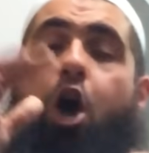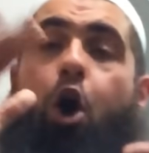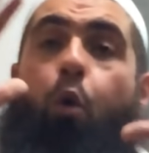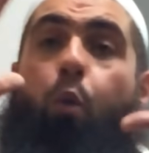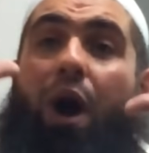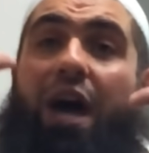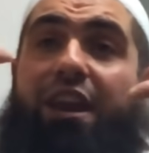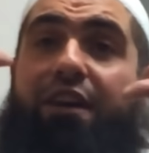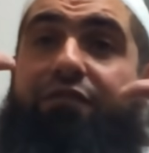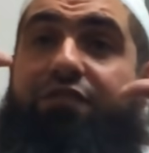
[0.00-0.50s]

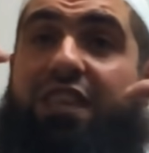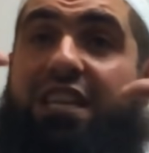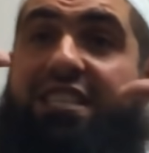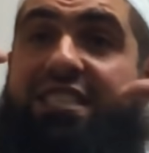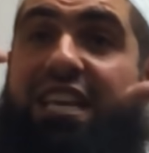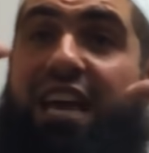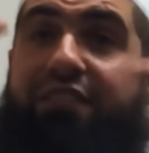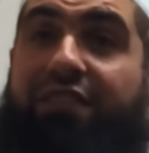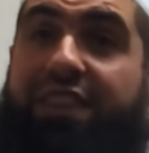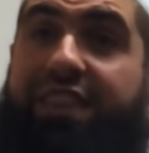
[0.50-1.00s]
One of the
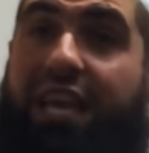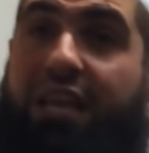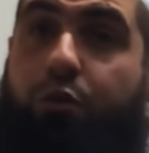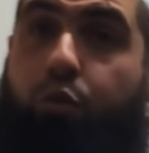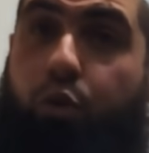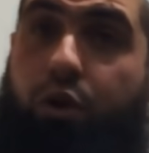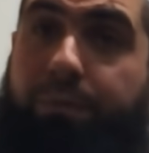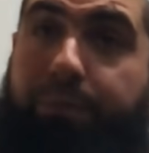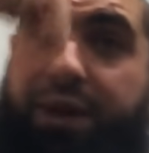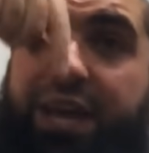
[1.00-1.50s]
7 that
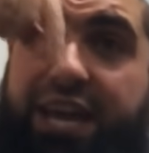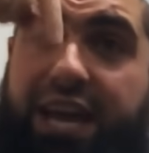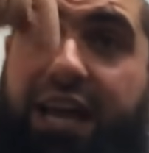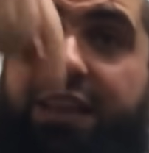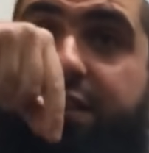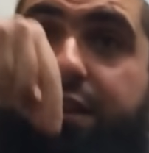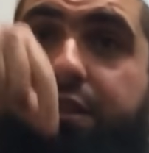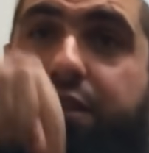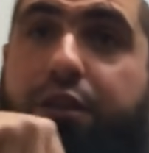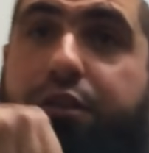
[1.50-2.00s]
will be
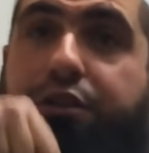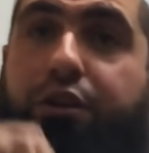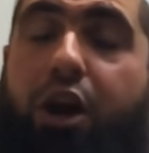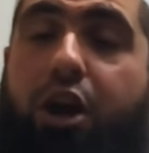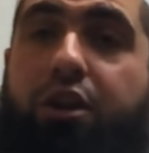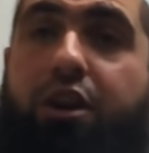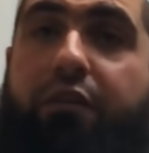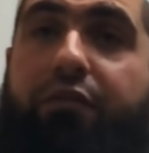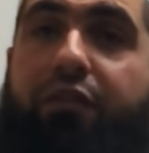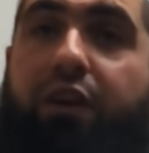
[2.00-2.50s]
under the
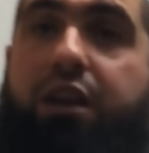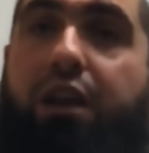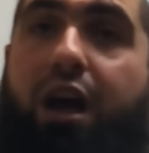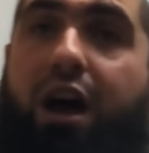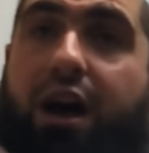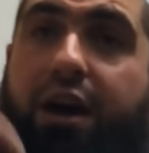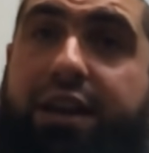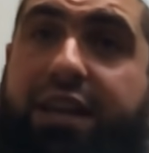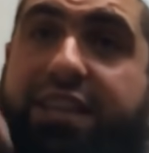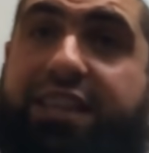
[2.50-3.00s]
throne of
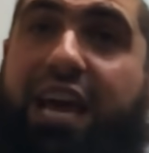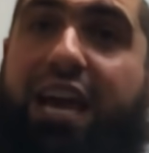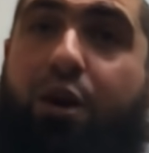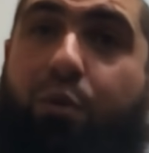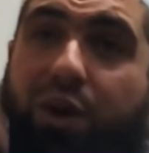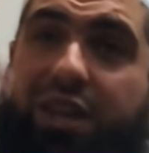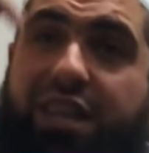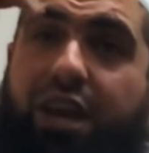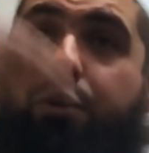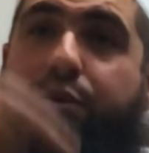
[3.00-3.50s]
Allah on the day
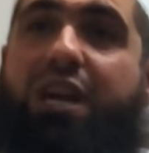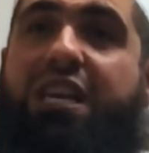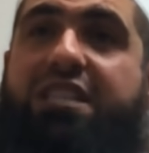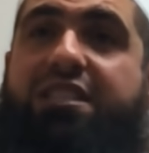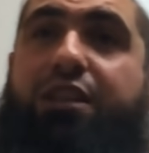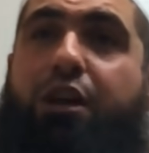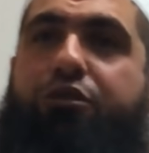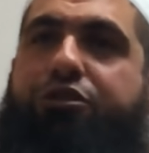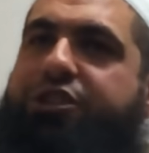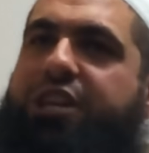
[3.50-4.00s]
when there is
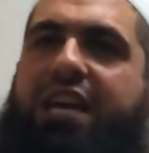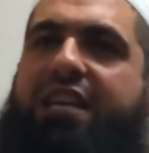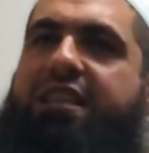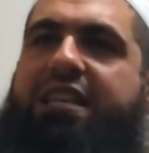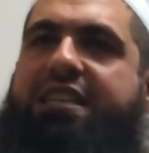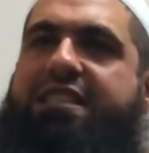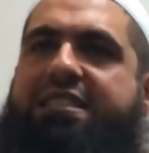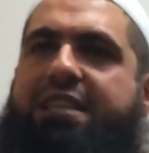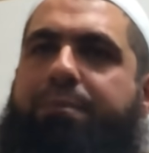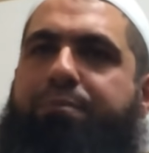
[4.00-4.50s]
no shade
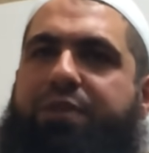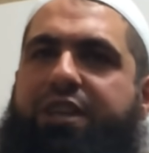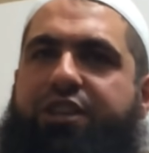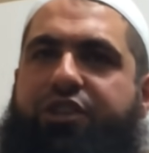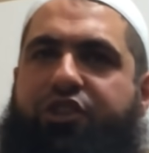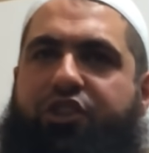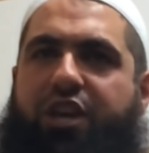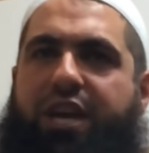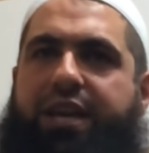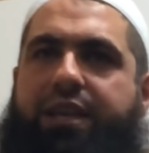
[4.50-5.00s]
except His
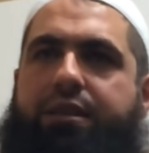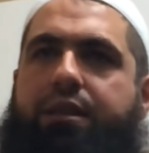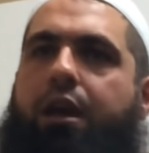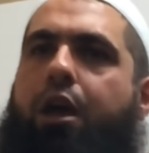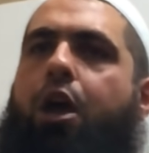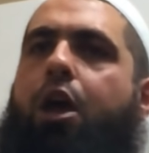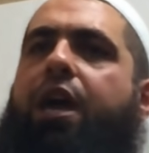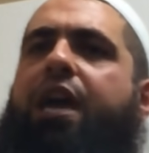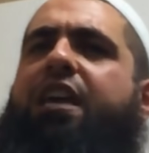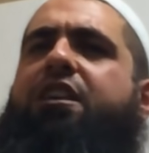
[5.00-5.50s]
shade
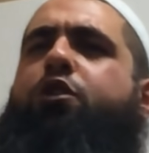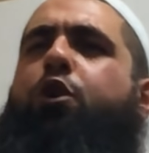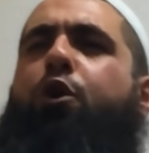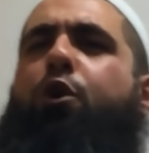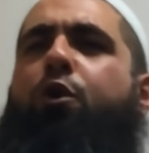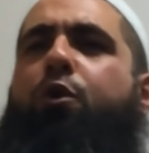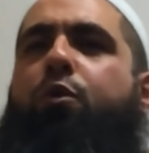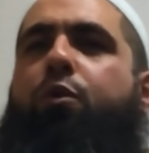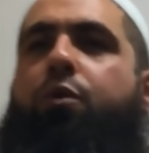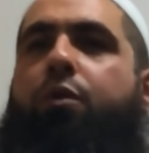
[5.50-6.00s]
is
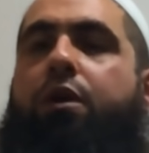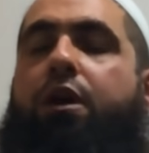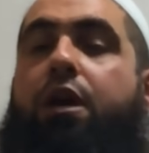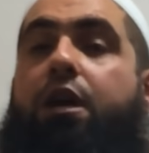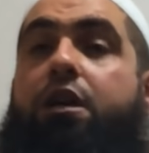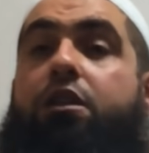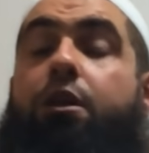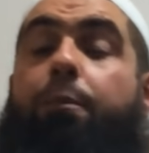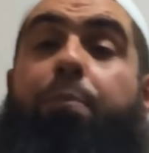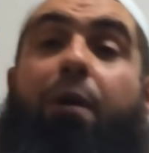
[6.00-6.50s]
who?
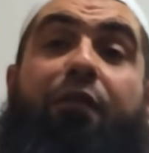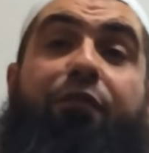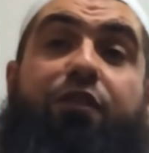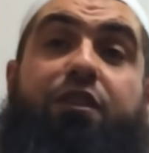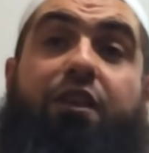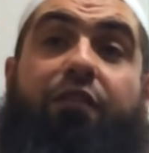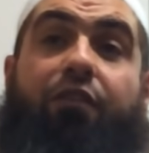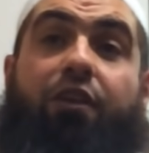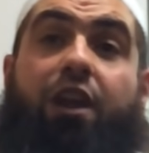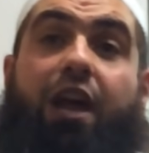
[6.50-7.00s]
The
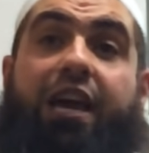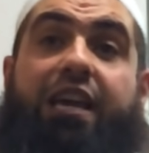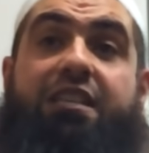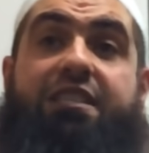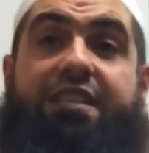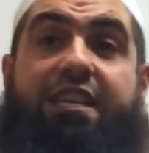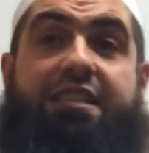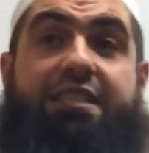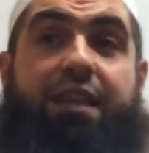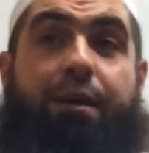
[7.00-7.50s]
Prophet of Allah, he
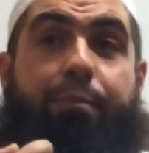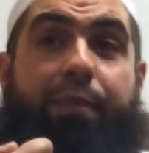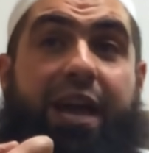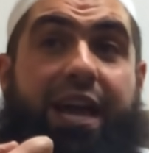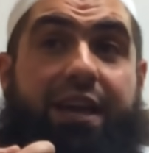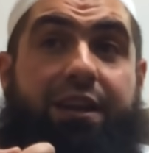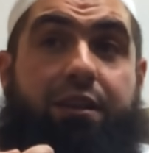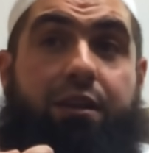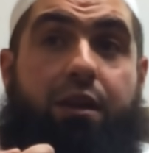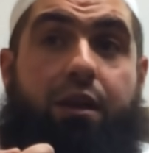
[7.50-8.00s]
says, the
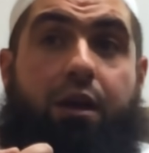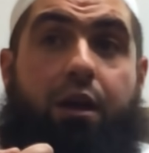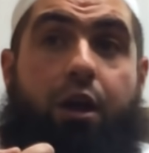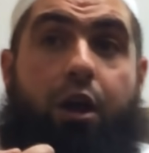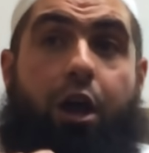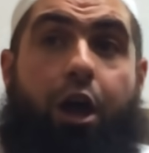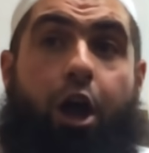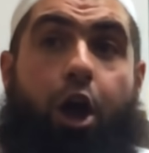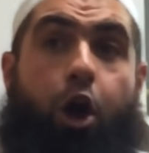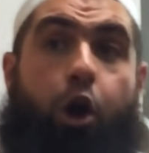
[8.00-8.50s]
man
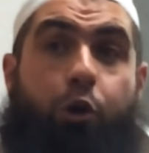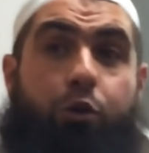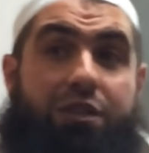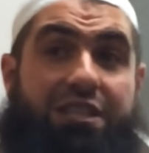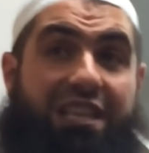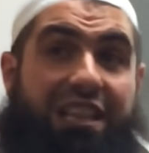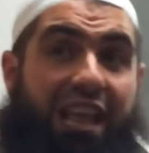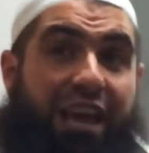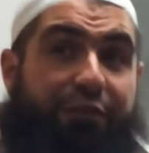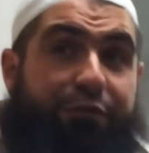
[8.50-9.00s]

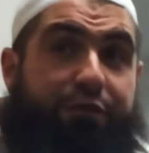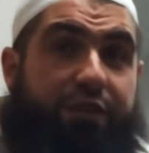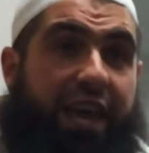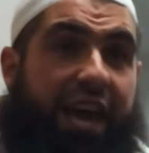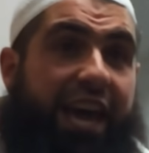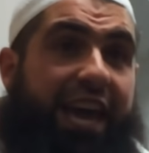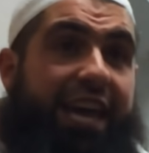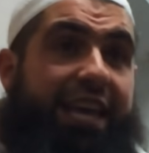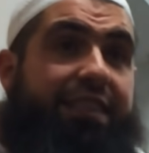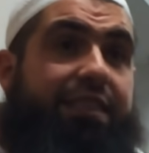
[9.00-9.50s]
whose left
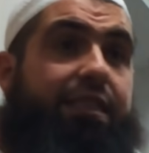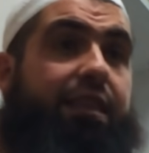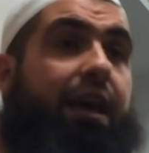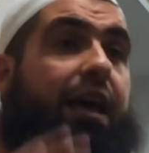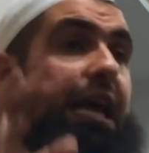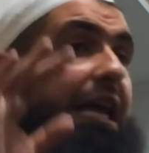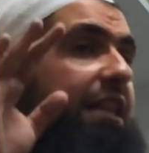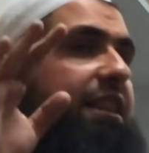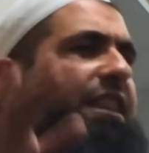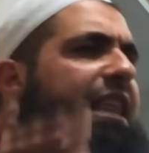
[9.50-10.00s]

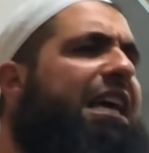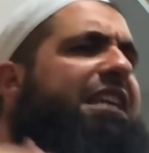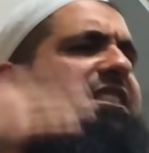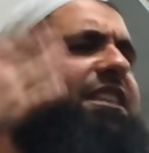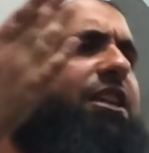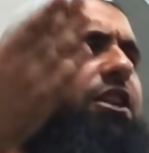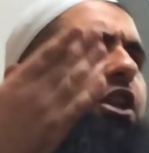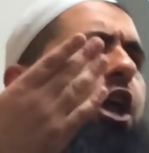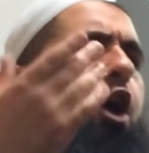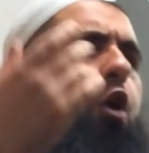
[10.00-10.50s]
hand
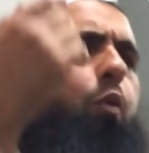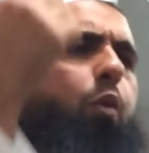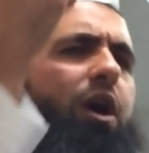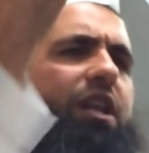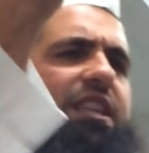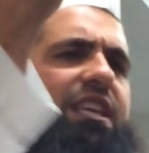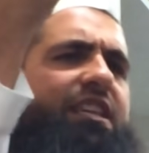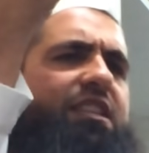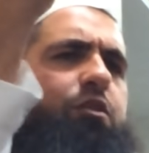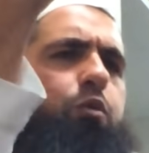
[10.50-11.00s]
doesn't know
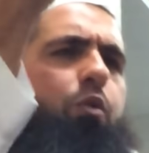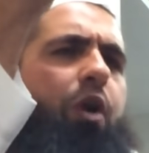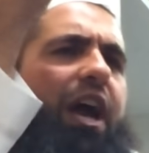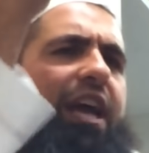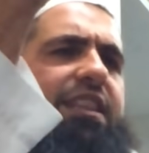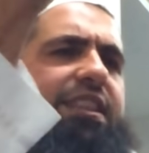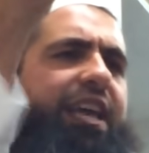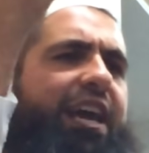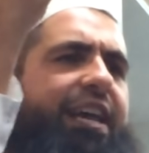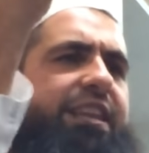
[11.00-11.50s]
what his
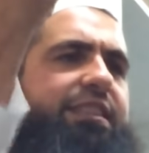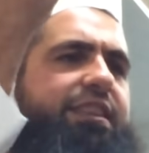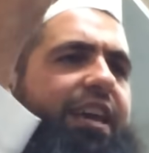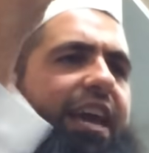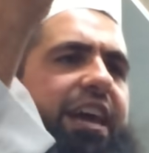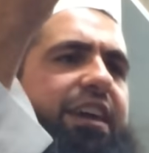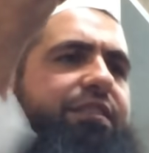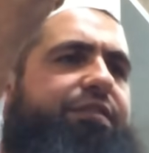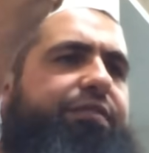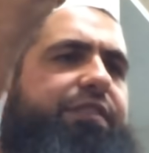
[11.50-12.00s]
right hand
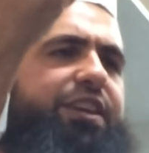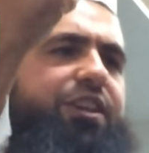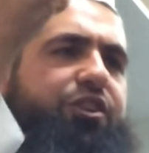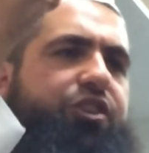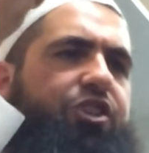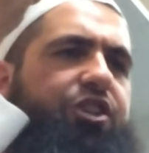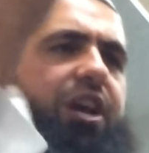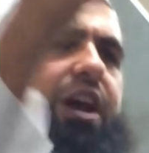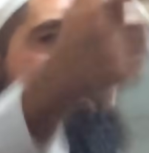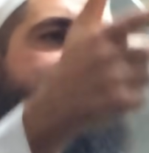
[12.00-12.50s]
gave in
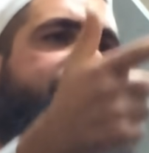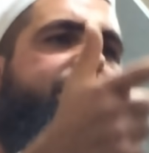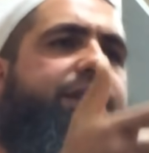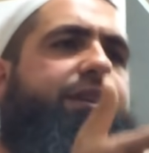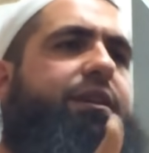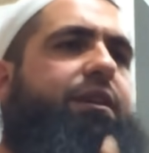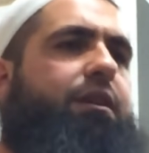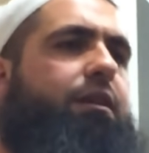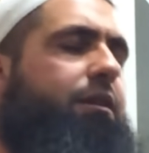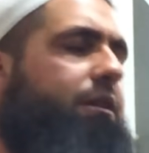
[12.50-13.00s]
charity.